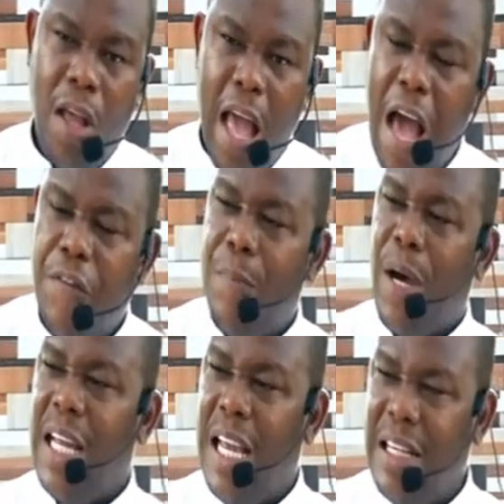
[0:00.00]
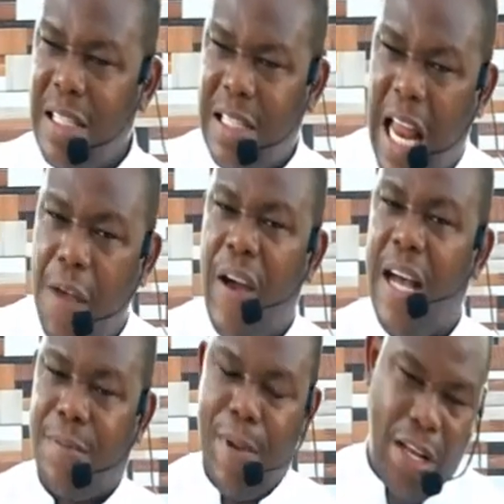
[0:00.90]
Everybody in this life
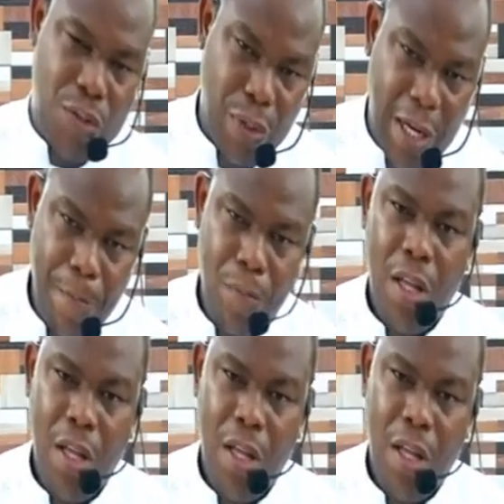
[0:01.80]
has ministry.